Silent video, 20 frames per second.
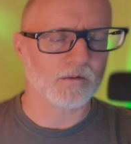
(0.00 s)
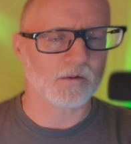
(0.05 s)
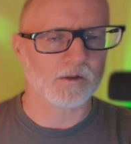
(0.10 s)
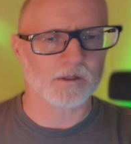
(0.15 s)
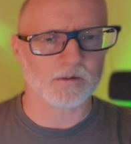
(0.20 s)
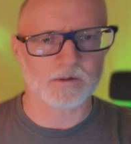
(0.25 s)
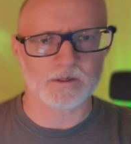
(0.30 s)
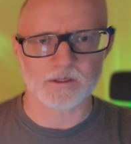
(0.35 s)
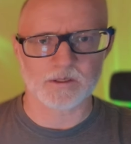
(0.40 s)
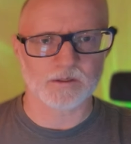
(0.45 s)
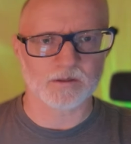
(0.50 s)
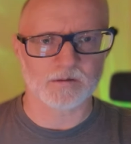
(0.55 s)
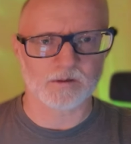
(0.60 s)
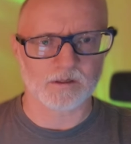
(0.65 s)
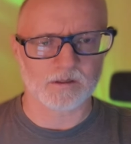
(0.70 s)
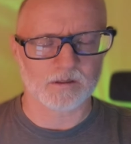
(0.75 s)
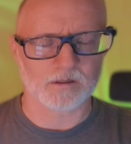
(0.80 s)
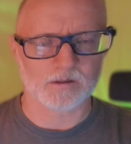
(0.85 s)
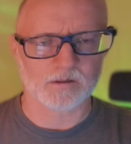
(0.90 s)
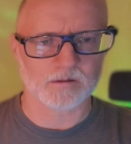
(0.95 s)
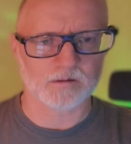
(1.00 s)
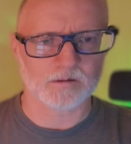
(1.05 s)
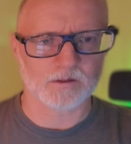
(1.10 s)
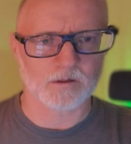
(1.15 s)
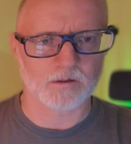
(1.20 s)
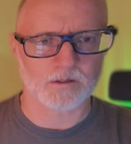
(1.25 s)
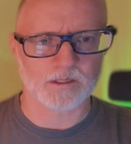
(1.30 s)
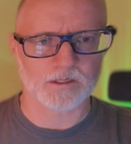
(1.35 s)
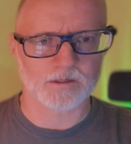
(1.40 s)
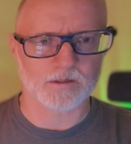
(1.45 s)
of the reasons uh,
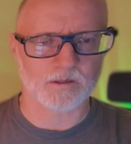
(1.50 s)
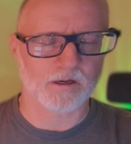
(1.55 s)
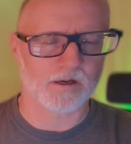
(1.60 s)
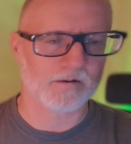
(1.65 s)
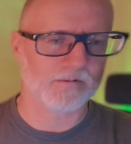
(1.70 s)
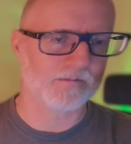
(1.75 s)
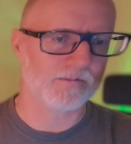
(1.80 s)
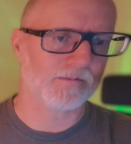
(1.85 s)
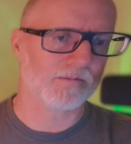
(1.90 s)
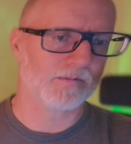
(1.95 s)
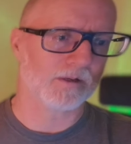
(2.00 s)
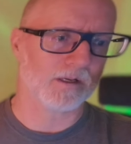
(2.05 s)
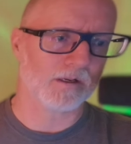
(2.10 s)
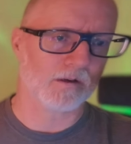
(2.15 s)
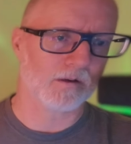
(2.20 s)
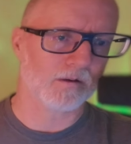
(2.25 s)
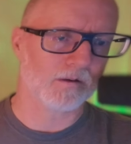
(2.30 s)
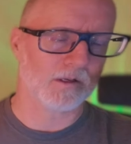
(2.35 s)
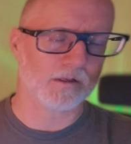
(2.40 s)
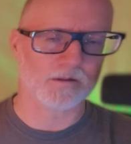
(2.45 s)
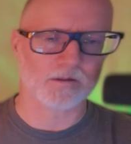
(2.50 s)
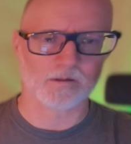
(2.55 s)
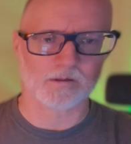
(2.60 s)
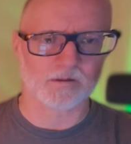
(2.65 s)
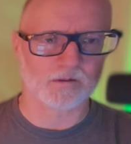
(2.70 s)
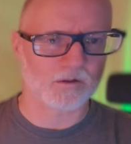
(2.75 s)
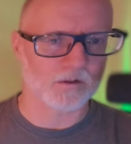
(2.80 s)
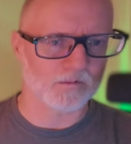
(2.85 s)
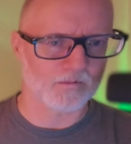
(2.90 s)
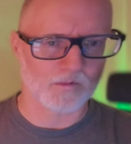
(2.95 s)
yogis, uh, you know, it's
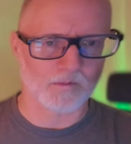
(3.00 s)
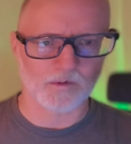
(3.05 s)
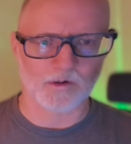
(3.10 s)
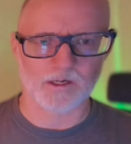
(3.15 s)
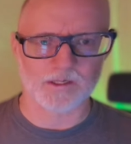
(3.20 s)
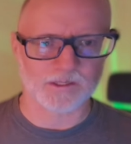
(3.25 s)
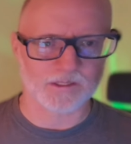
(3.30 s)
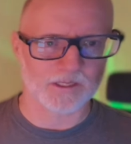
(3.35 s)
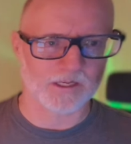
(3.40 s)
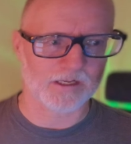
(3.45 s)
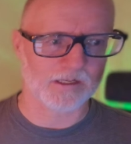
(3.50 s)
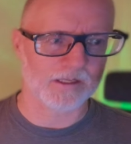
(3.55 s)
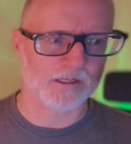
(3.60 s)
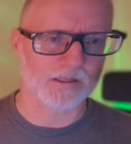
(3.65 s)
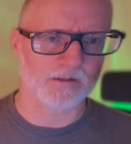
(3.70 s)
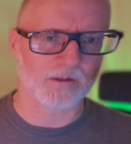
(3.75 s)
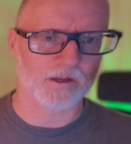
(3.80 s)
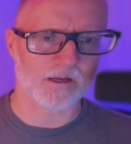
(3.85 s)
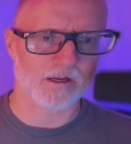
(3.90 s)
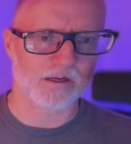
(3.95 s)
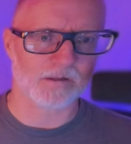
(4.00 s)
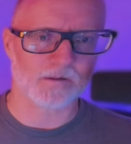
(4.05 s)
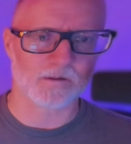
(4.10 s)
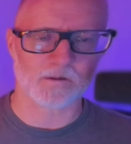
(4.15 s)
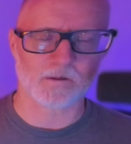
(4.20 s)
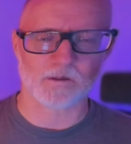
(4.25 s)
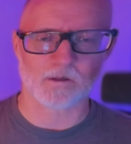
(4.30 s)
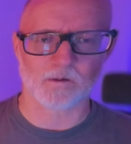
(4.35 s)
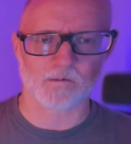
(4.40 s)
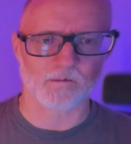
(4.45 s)
it's good for prostate things,
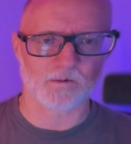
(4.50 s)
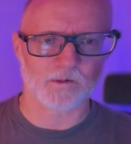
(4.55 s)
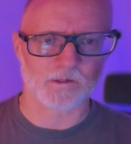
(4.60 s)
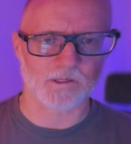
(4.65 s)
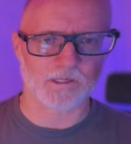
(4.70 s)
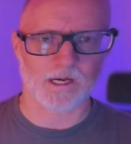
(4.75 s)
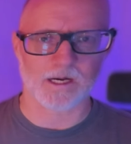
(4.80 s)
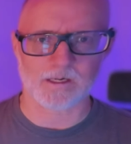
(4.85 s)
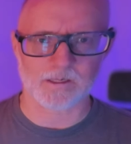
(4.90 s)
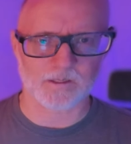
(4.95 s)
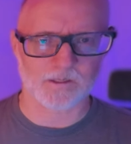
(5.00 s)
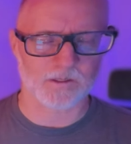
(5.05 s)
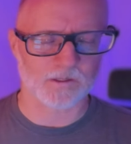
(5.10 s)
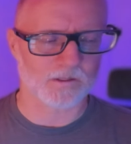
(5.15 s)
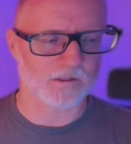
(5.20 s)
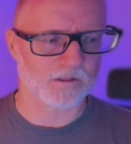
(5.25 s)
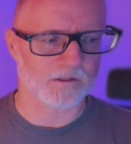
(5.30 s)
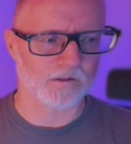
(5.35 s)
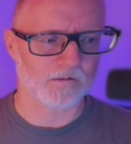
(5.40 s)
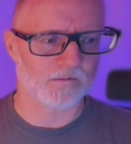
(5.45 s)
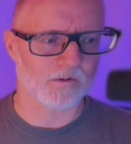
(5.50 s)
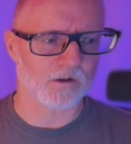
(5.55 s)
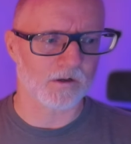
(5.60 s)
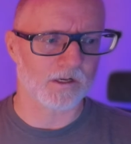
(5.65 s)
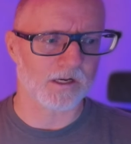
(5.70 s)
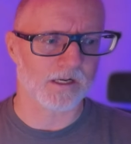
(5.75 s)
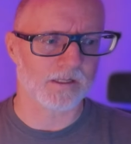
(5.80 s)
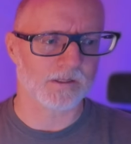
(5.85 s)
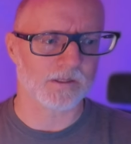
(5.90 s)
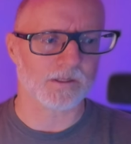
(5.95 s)
it's good for sex, it's good for all
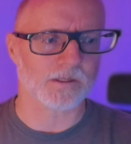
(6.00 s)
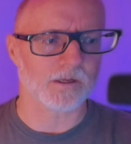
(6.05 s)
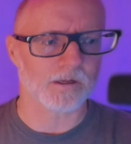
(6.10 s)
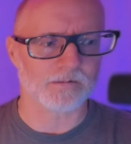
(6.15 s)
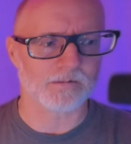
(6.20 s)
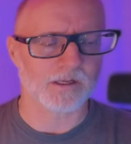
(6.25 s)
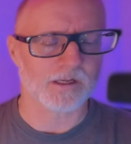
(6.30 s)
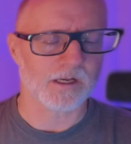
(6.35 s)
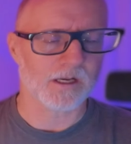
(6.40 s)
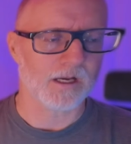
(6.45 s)
kinds of stuff.